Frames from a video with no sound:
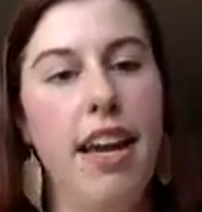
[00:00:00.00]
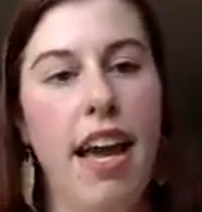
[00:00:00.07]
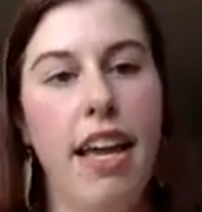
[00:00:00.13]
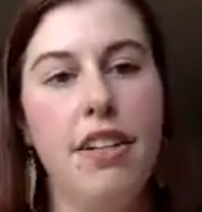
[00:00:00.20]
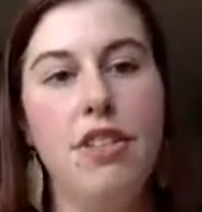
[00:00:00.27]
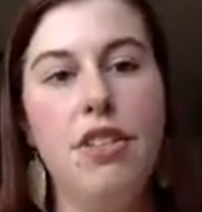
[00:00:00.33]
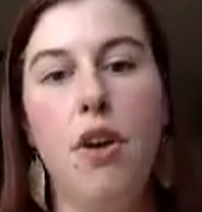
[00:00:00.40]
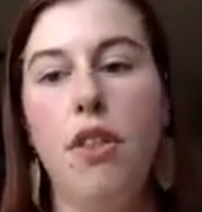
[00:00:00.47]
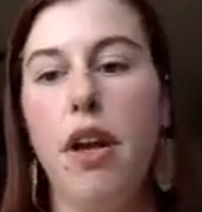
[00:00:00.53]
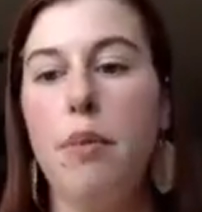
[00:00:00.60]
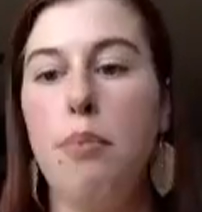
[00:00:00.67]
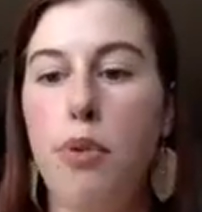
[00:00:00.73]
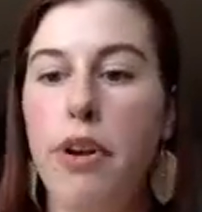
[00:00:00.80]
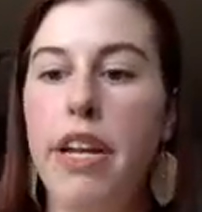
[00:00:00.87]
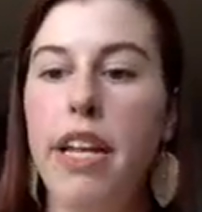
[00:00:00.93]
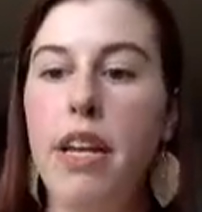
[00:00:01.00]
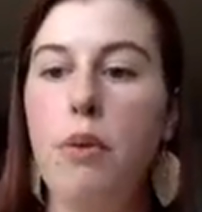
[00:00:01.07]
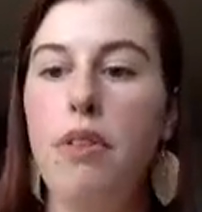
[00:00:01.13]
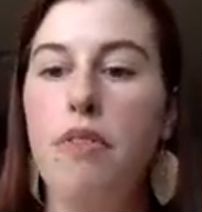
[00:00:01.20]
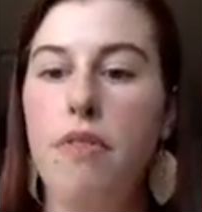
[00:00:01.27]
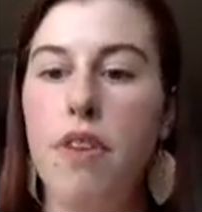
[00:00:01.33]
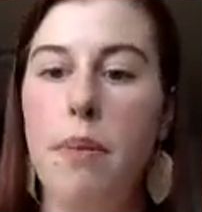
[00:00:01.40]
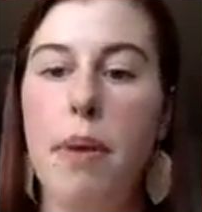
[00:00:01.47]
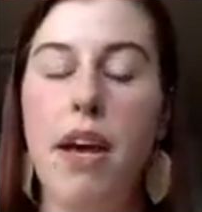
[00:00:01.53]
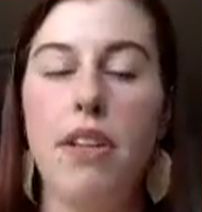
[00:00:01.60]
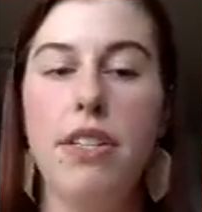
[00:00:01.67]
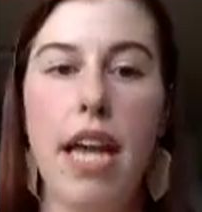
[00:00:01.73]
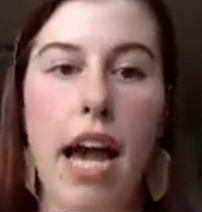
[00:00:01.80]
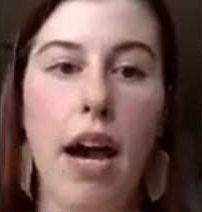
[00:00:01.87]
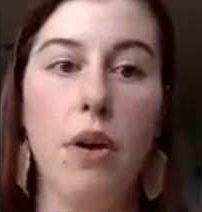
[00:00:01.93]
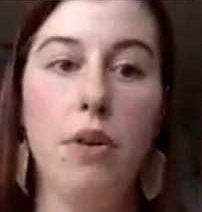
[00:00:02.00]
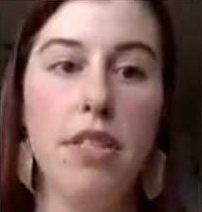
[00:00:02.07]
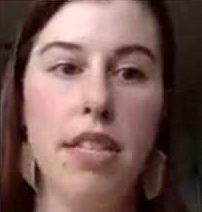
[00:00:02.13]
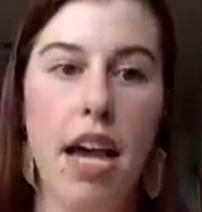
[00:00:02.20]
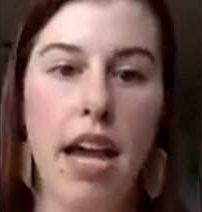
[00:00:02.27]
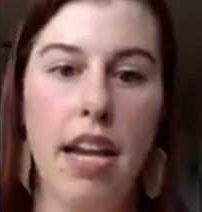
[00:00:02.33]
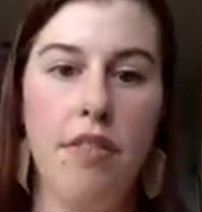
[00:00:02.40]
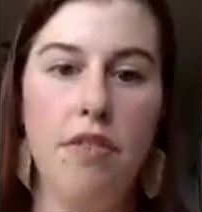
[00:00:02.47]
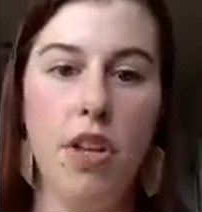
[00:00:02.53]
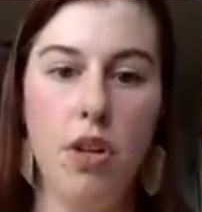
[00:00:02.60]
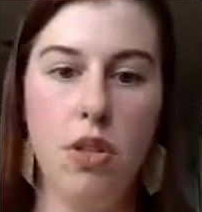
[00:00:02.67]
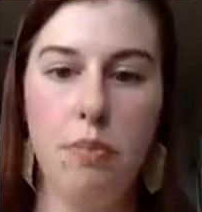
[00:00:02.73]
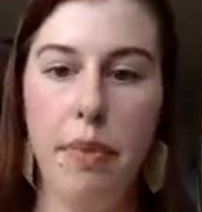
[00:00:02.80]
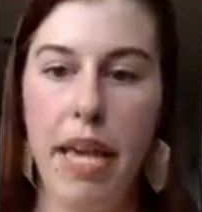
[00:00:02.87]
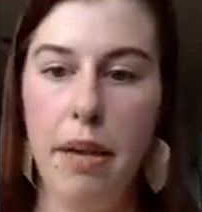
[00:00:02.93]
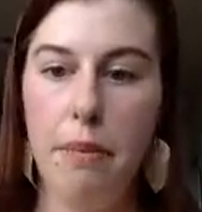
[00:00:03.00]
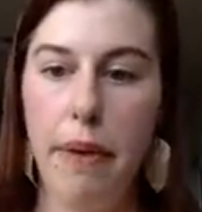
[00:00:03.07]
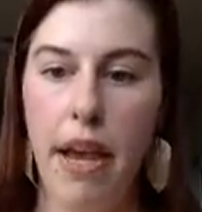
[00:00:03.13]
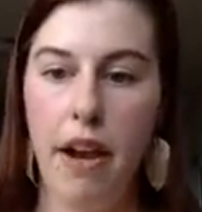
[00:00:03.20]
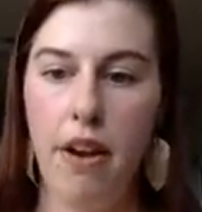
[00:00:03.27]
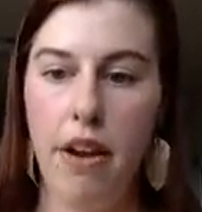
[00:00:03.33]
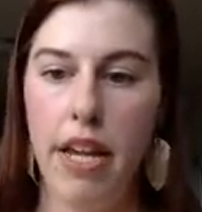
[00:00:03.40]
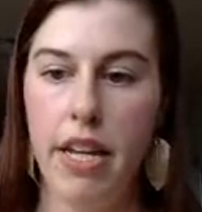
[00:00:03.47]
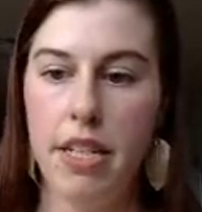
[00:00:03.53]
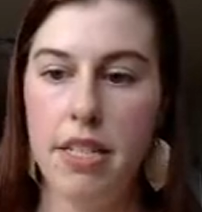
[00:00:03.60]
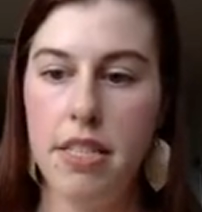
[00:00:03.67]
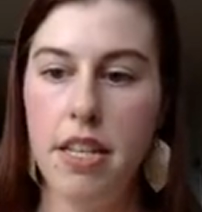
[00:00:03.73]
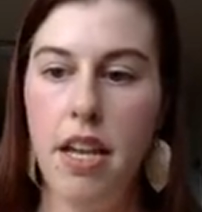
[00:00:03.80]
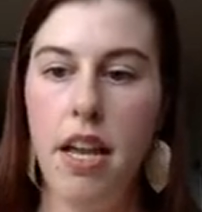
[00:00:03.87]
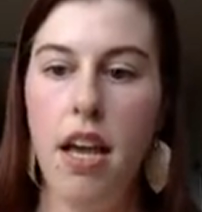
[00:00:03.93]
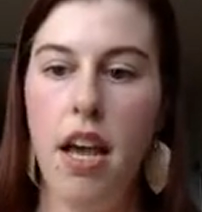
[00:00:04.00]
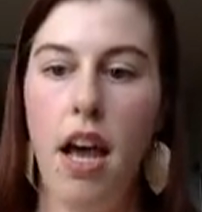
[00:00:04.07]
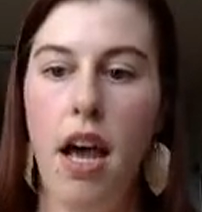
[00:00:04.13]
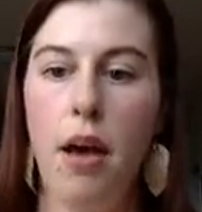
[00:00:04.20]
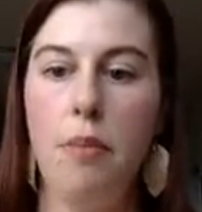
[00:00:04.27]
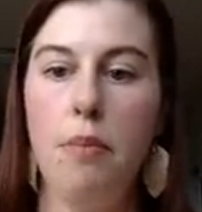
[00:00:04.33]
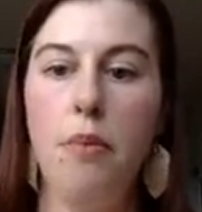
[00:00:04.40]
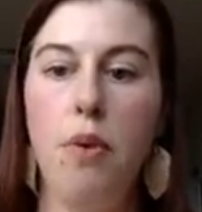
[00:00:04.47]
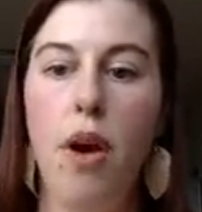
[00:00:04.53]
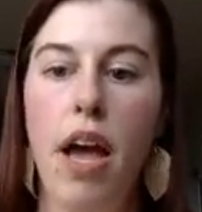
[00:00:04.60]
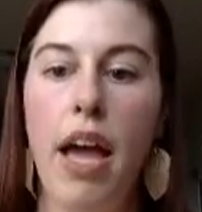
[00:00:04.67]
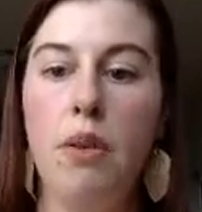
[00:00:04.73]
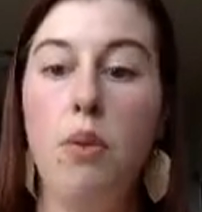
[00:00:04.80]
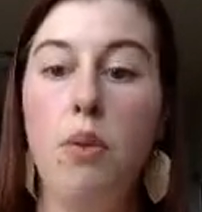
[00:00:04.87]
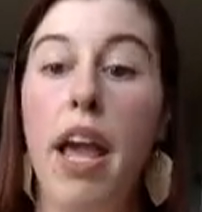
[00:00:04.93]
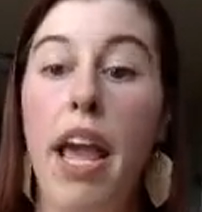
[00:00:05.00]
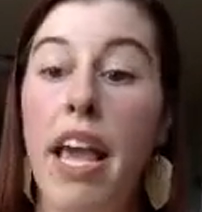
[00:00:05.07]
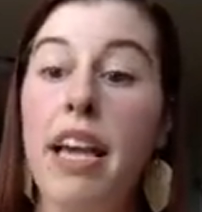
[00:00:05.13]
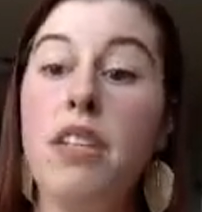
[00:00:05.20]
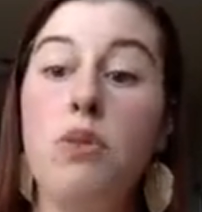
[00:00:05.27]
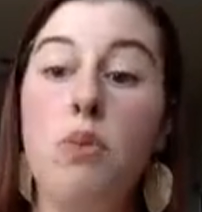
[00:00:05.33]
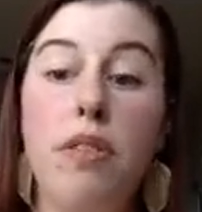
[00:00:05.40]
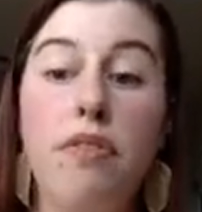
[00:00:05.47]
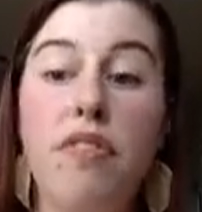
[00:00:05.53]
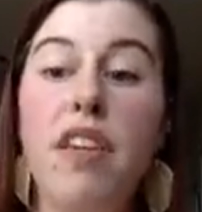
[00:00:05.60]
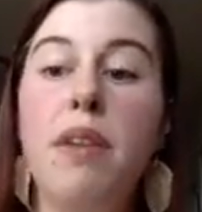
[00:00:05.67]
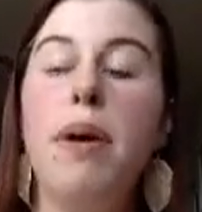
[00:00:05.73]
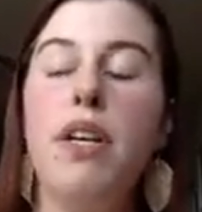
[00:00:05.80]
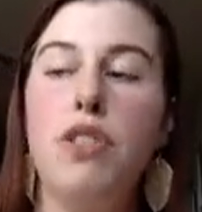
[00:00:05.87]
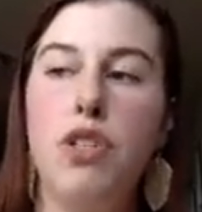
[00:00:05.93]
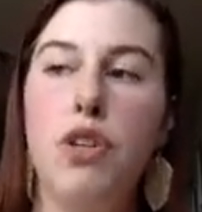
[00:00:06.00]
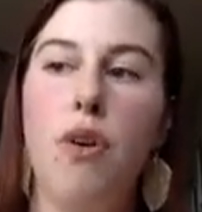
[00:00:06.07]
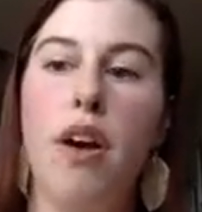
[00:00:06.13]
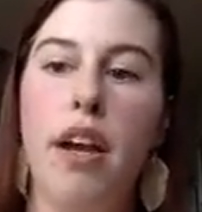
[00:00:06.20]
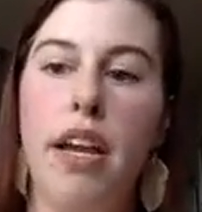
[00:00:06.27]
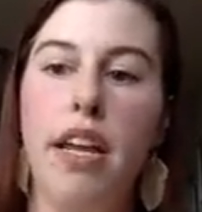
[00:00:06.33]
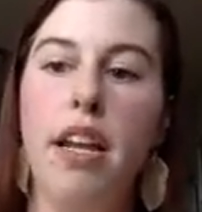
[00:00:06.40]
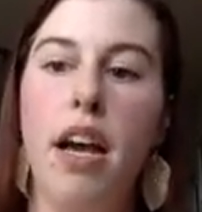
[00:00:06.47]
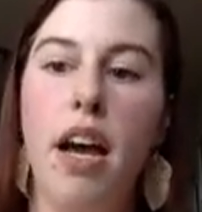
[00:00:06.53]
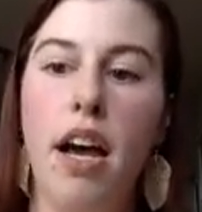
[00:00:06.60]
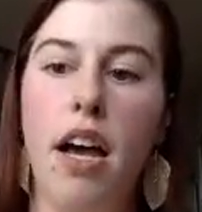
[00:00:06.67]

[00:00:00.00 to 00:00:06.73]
And so they're breeding with females outside of those mate pairings and with females who are in